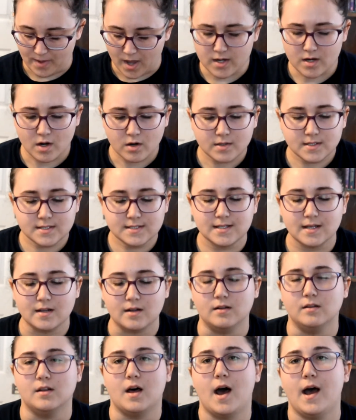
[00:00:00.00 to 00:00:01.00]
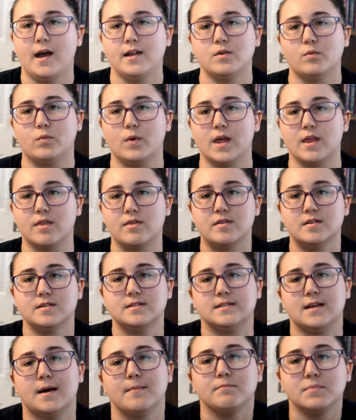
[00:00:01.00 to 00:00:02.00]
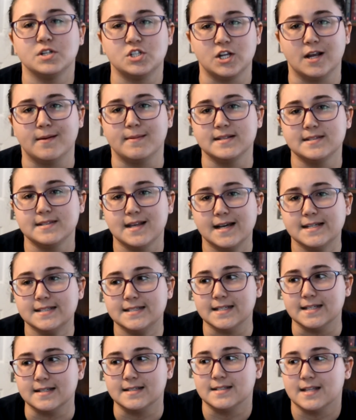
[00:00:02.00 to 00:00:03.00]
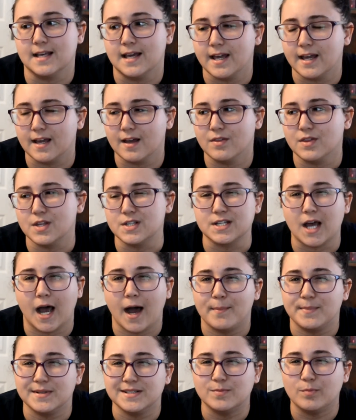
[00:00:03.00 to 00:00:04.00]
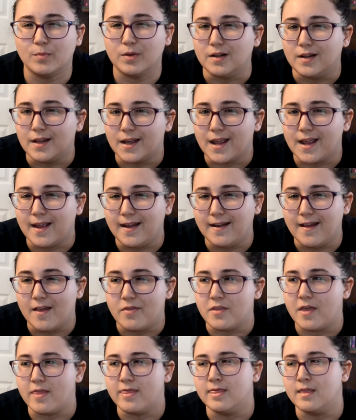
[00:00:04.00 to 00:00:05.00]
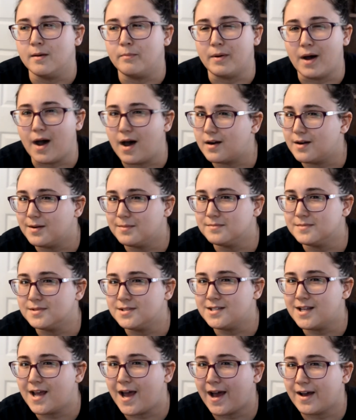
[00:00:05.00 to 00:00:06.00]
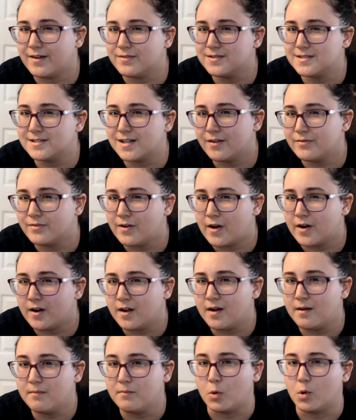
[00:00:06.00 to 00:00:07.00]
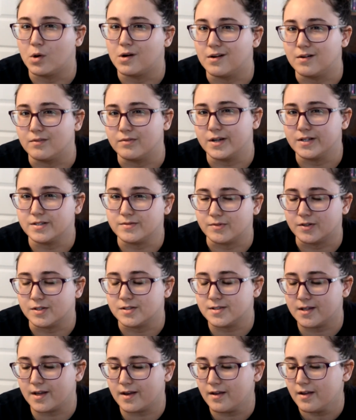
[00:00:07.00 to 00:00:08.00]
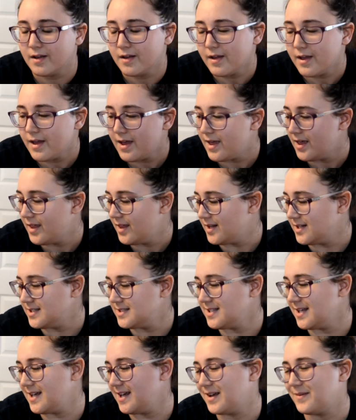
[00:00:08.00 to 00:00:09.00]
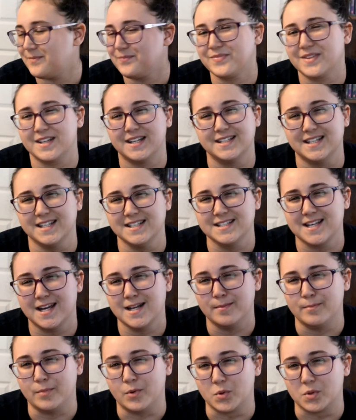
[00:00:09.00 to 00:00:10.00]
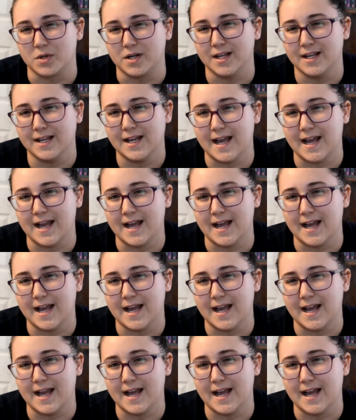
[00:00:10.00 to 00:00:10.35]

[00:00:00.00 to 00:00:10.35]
I noticed that a lot with some pajama sets, it's like the top is plain and then the bottoms have stuff on them or vice versa. it's like, that's kind of boring.